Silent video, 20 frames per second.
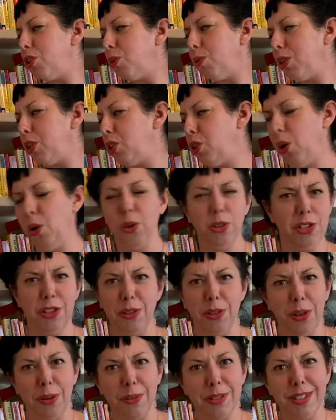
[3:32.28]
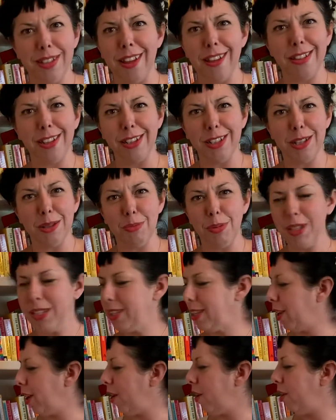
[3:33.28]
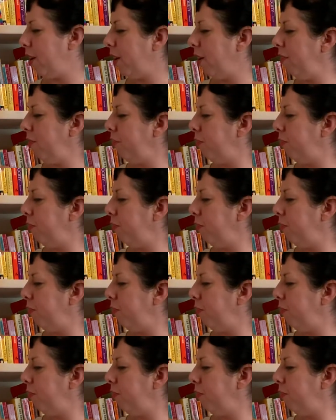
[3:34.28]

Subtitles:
told you there was nothing to be scared of.